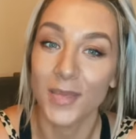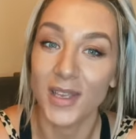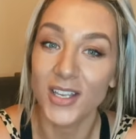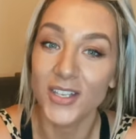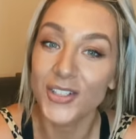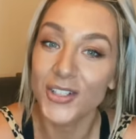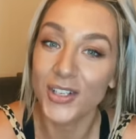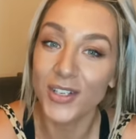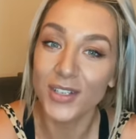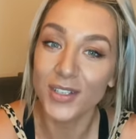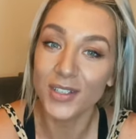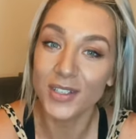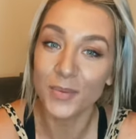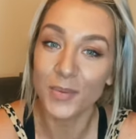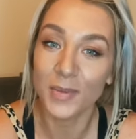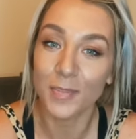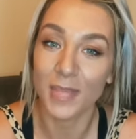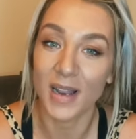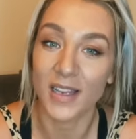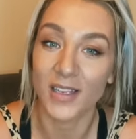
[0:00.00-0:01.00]
issues
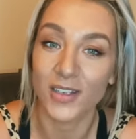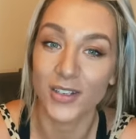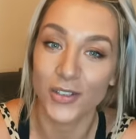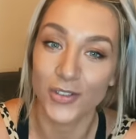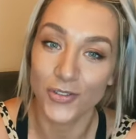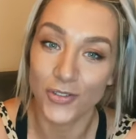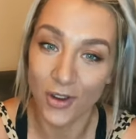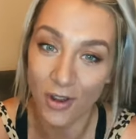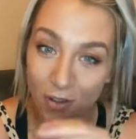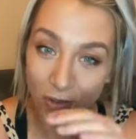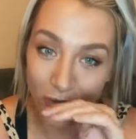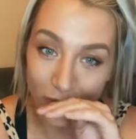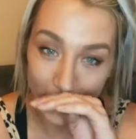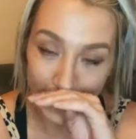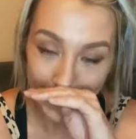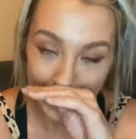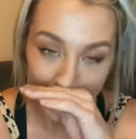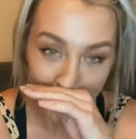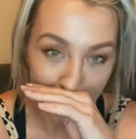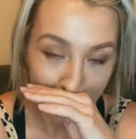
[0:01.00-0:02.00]
with bladder control throughout
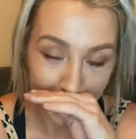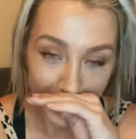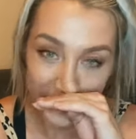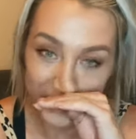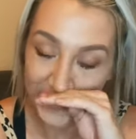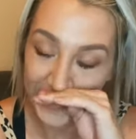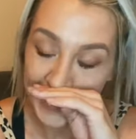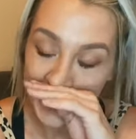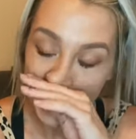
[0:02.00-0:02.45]
their life.